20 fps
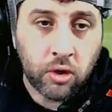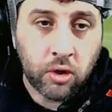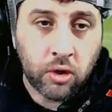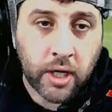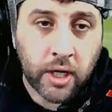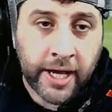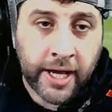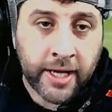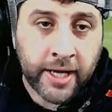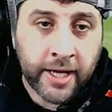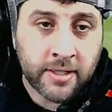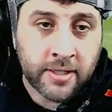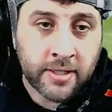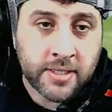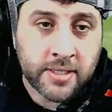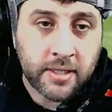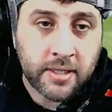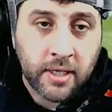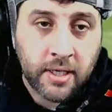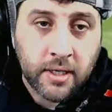and
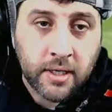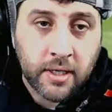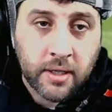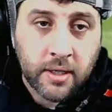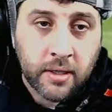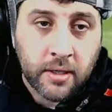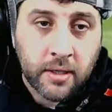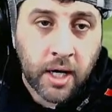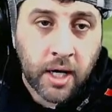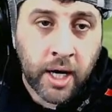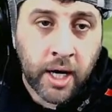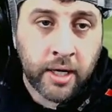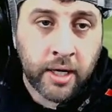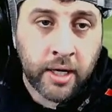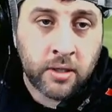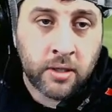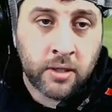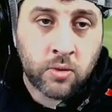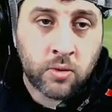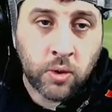Ireland
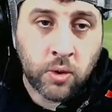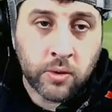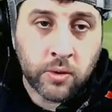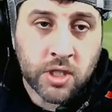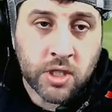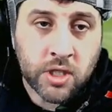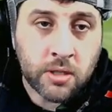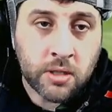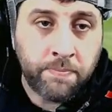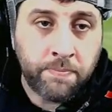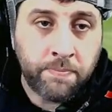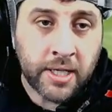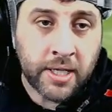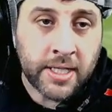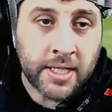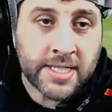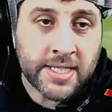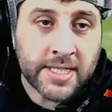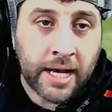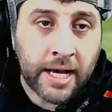will spin this
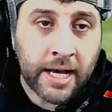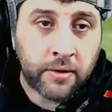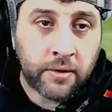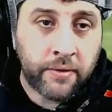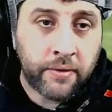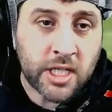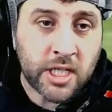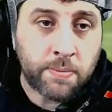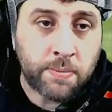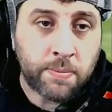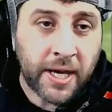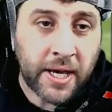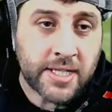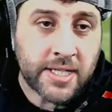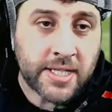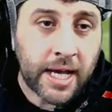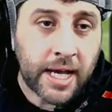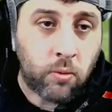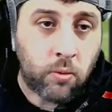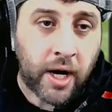out. There is space
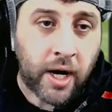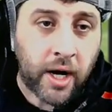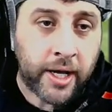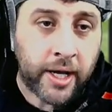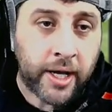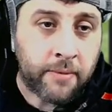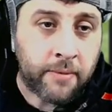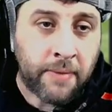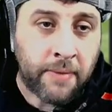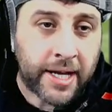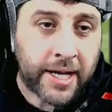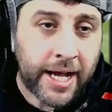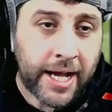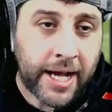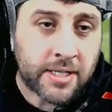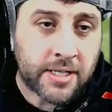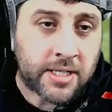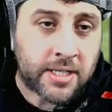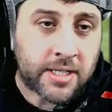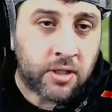out wide, and Mac
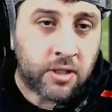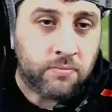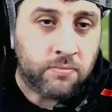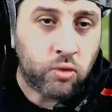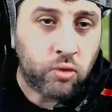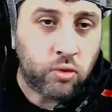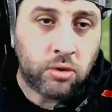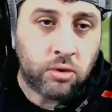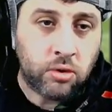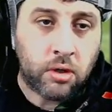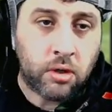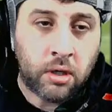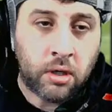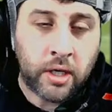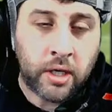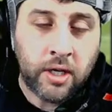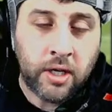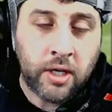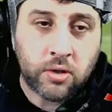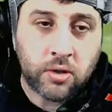Hansen, oh, he
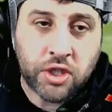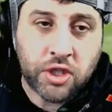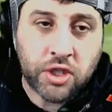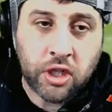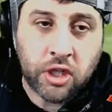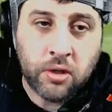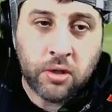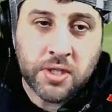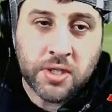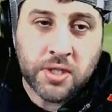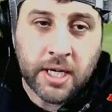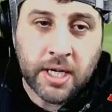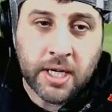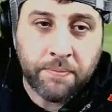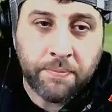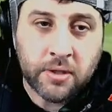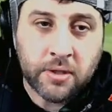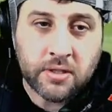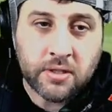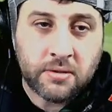looked to use it, but
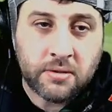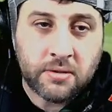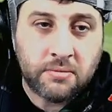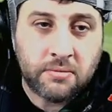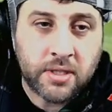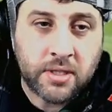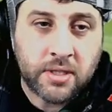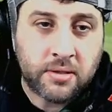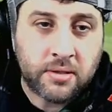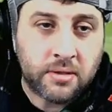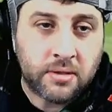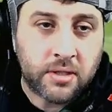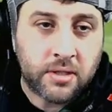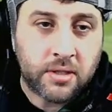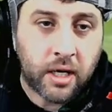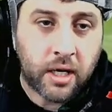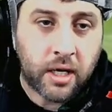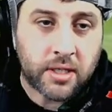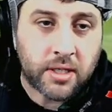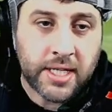
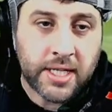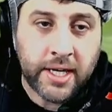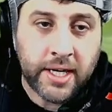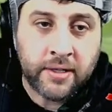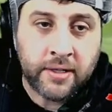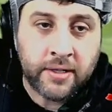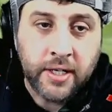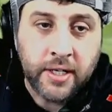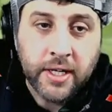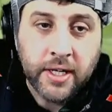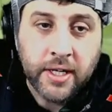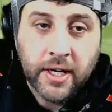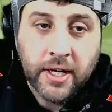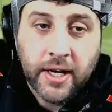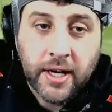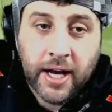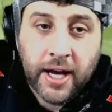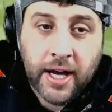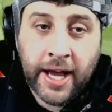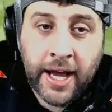tucked in.
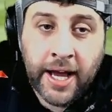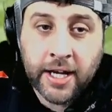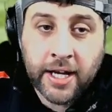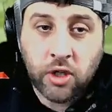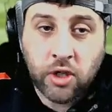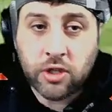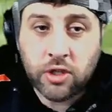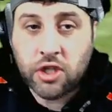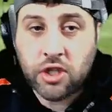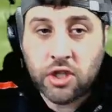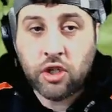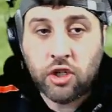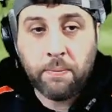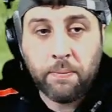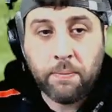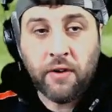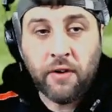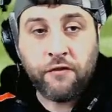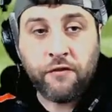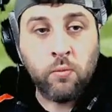And good disruption
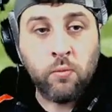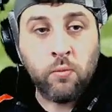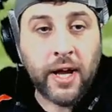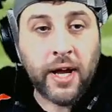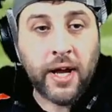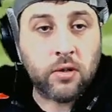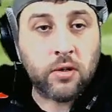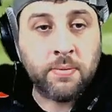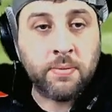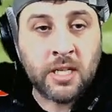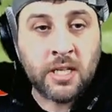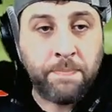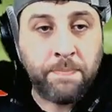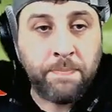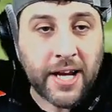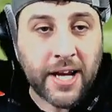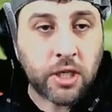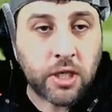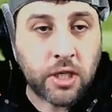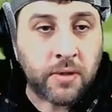from Wales means
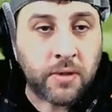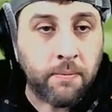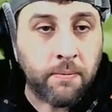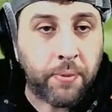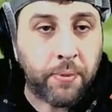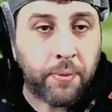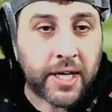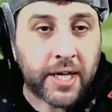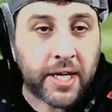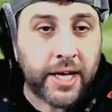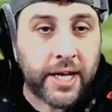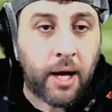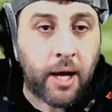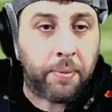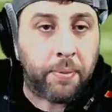Basham can pick it up.